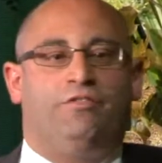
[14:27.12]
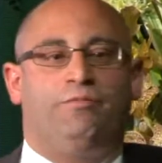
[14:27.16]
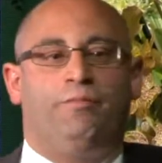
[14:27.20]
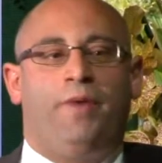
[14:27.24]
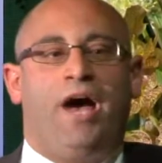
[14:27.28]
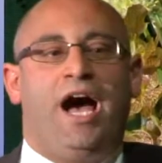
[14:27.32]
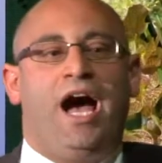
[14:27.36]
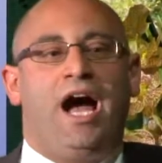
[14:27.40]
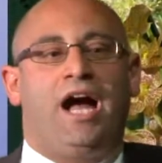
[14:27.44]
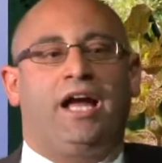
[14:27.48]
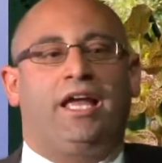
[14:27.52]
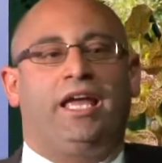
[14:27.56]
of
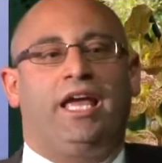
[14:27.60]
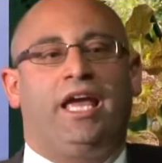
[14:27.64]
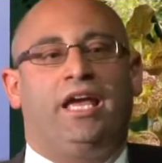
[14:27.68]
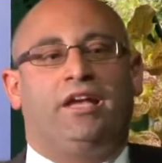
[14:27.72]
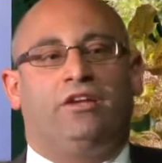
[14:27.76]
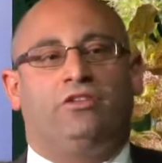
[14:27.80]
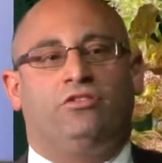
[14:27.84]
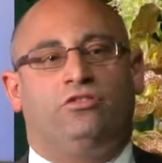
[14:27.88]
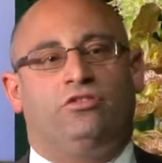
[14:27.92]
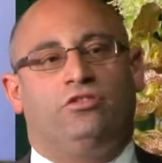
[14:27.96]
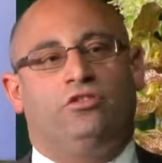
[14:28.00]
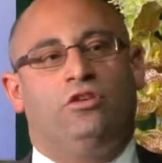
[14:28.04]
Park
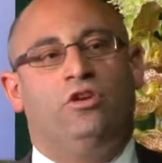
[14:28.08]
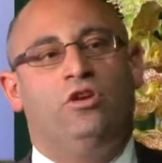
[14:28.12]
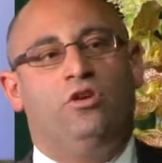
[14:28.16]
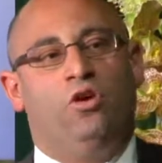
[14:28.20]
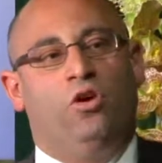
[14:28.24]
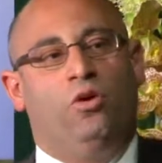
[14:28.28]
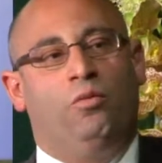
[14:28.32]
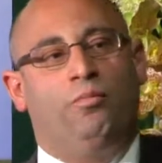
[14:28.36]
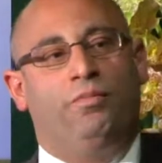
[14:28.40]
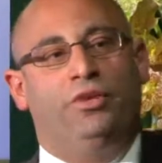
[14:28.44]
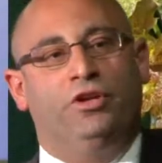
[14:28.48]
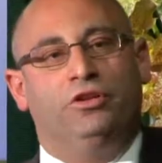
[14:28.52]
X
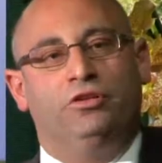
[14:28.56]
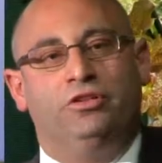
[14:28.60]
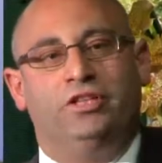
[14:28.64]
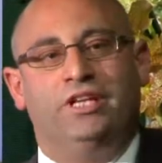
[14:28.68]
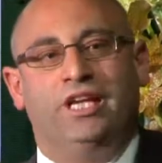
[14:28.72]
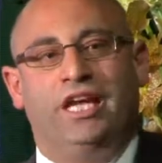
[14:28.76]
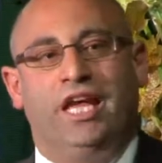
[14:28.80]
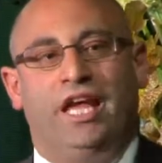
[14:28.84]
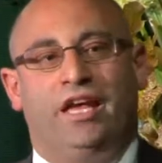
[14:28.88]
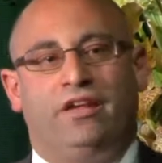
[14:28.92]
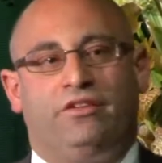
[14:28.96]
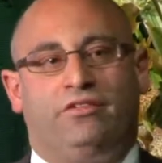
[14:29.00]
or
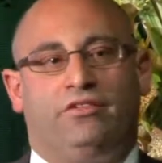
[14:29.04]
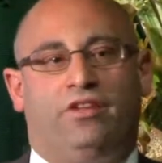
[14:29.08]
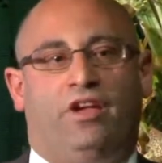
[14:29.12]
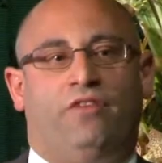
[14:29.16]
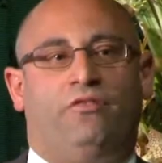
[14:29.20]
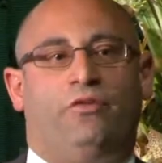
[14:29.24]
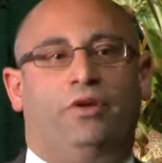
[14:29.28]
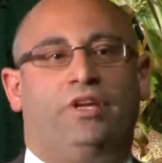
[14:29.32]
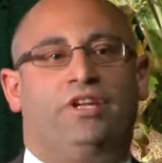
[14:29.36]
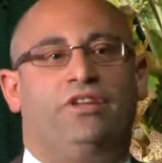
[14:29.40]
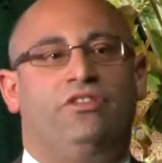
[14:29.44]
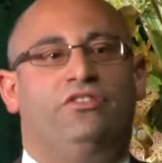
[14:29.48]
Building X,
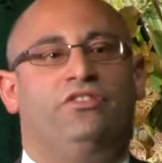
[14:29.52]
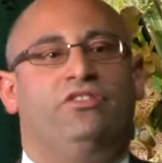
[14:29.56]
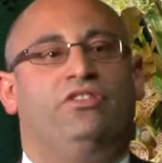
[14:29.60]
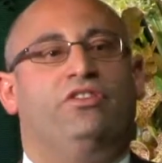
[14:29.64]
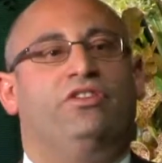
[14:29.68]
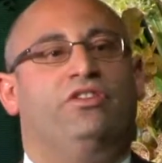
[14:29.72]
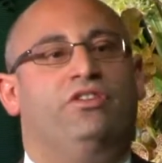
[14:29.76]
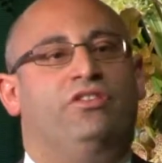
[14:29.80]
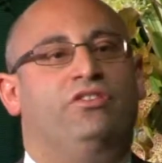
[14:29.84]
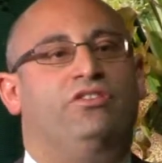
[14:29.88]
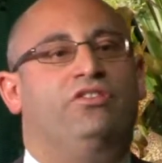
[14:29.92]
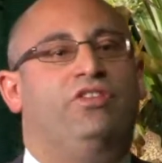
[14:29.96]
have we
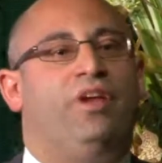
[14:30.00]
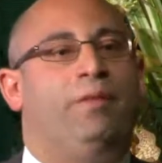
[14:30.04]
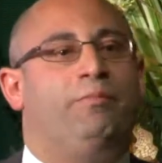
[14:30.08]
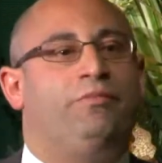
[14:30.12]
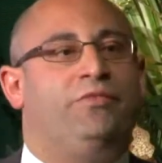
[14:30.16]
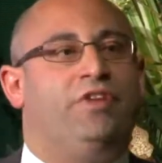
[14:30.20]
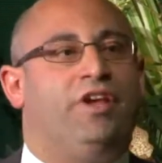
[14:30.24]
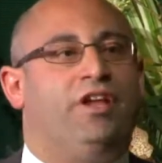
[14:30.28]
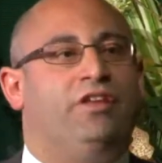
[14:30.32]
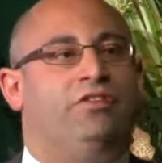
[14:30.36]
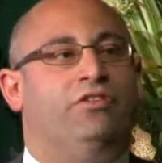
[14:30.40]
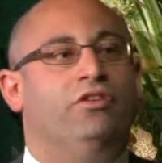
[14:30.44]
considered
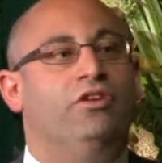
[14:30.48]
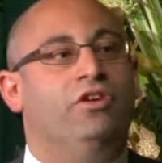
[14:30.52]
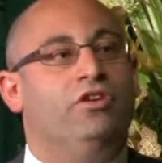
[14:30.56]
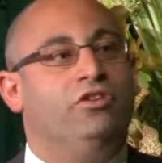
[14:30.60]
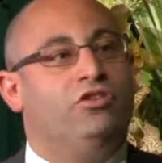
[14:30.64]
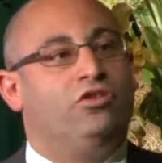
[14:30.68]
SEPTED?